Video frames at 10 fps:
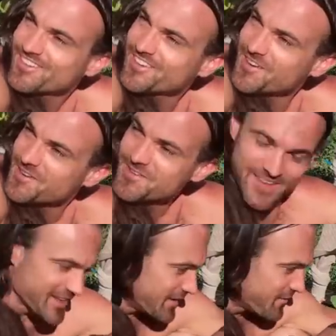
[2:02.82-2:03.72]
yeah. you know?
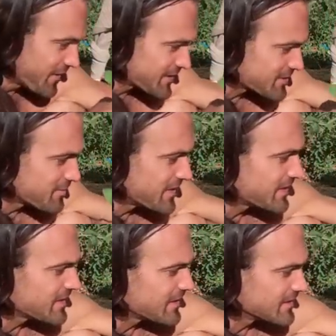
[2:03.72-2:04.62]
It affects so many
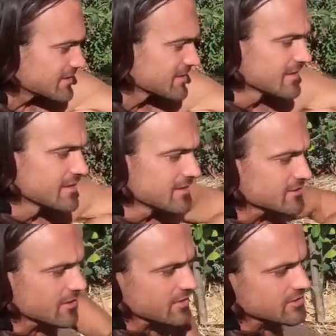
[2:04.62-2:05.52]
things.
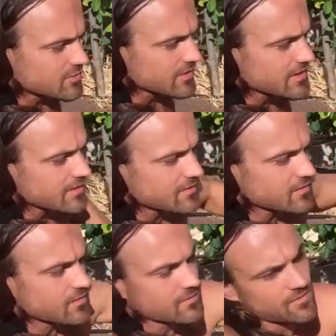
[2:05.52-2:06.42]
So it's really
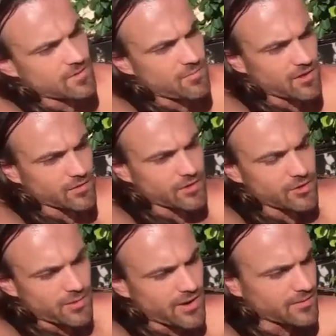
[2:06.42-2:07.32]
about looking
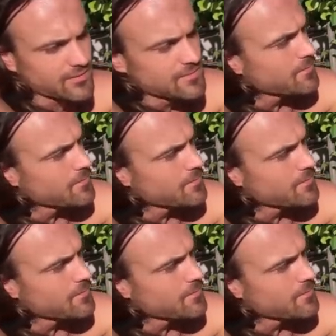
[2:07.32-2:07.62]
around